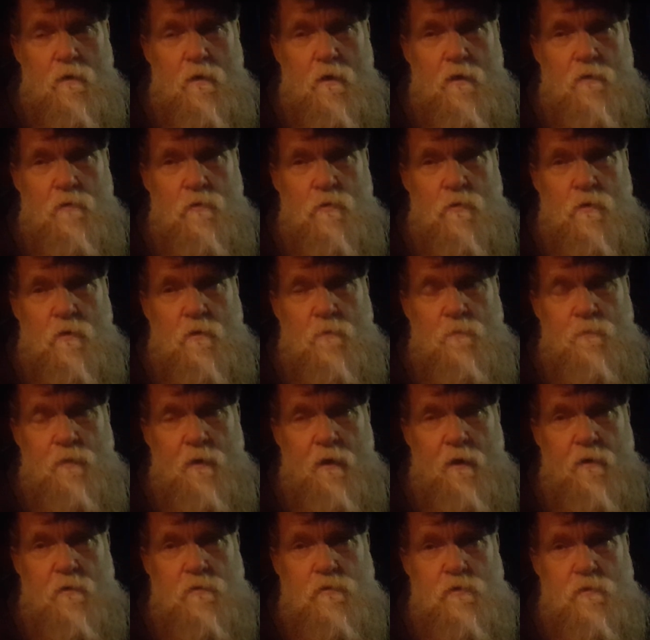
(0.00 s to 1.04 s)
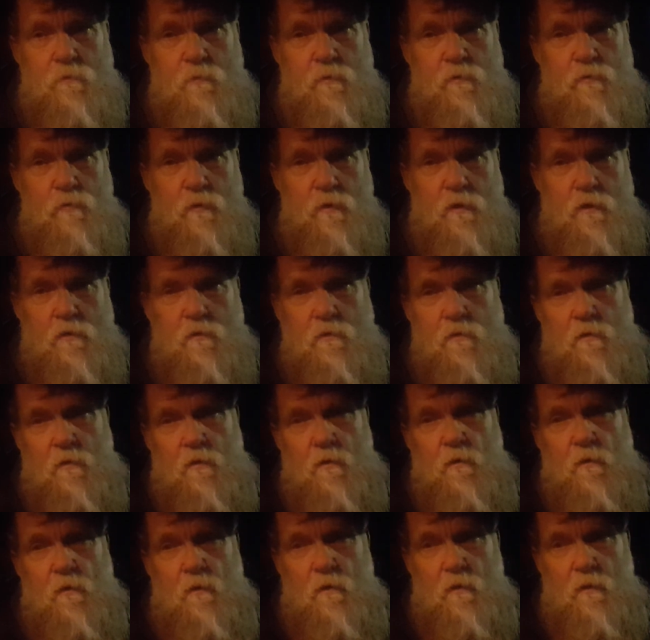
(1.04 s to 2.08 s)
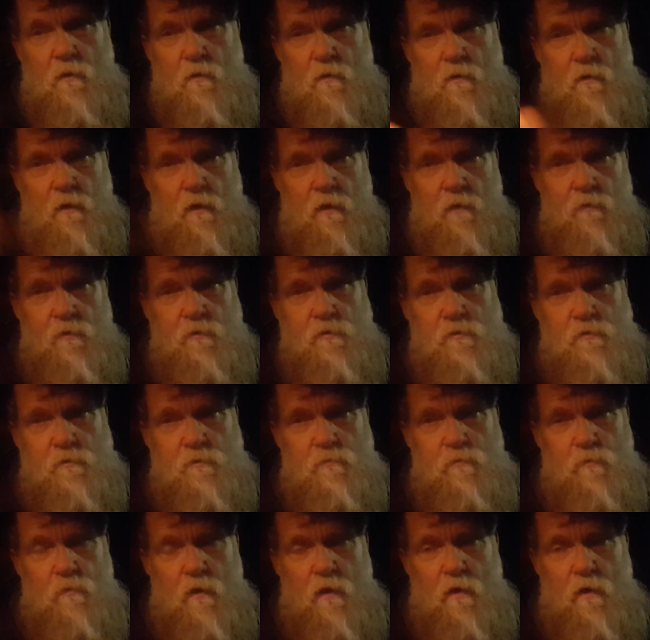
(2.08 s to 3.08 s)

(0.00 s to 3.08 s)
and do a comparison between this is